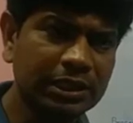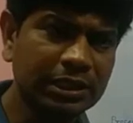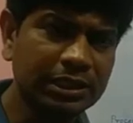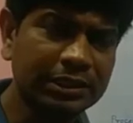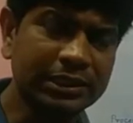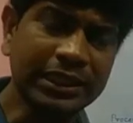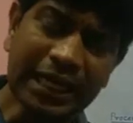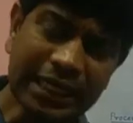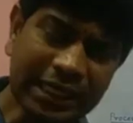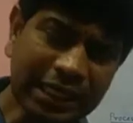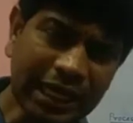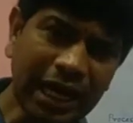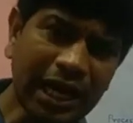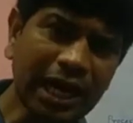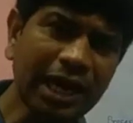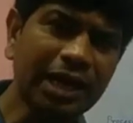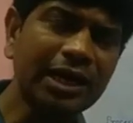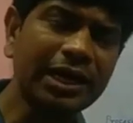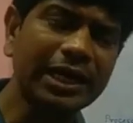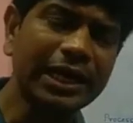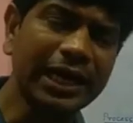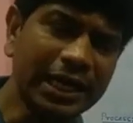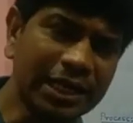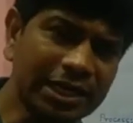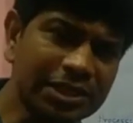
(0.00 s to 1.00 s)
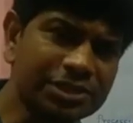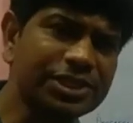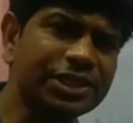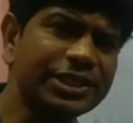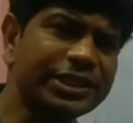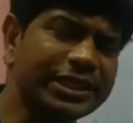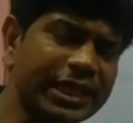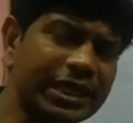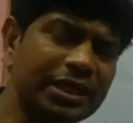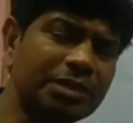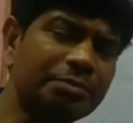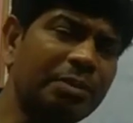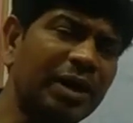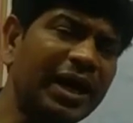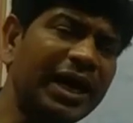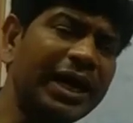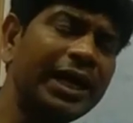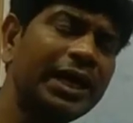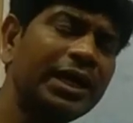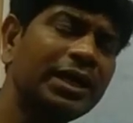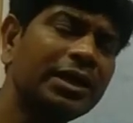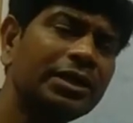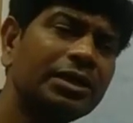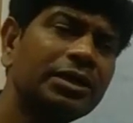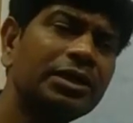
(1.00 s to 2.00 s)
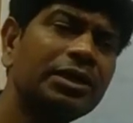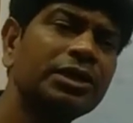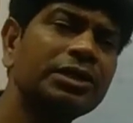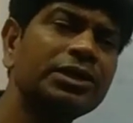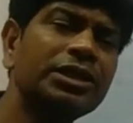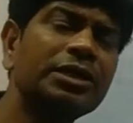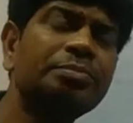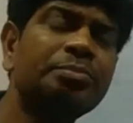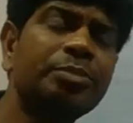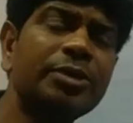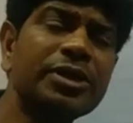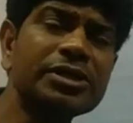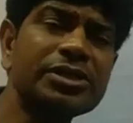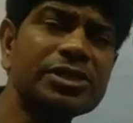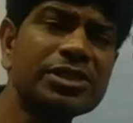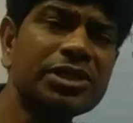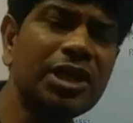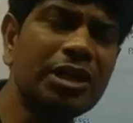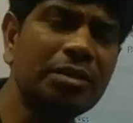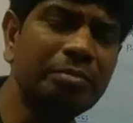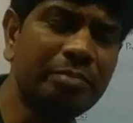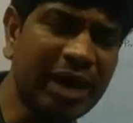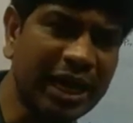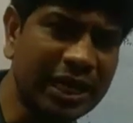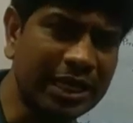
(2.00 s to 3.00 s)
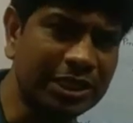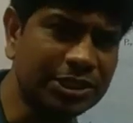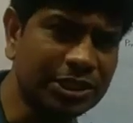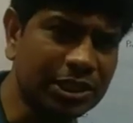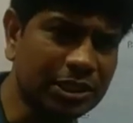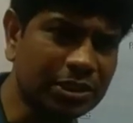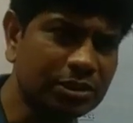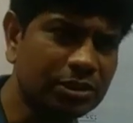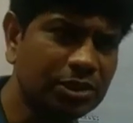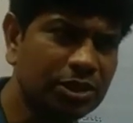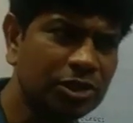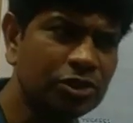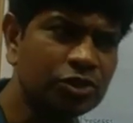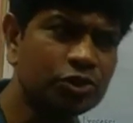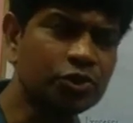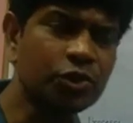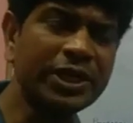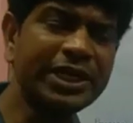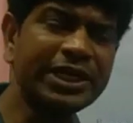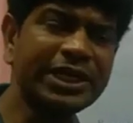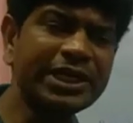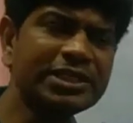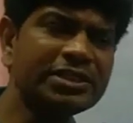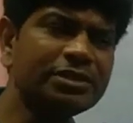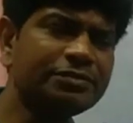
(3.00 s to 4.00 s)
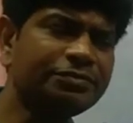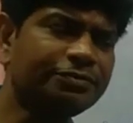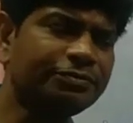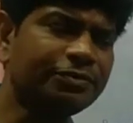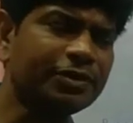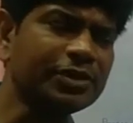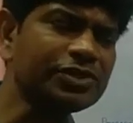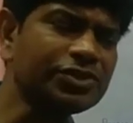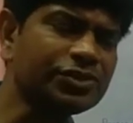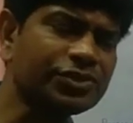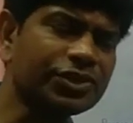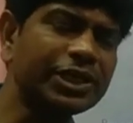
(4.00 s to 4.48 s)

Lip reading: that are elicited by the personnel manager. So it is a first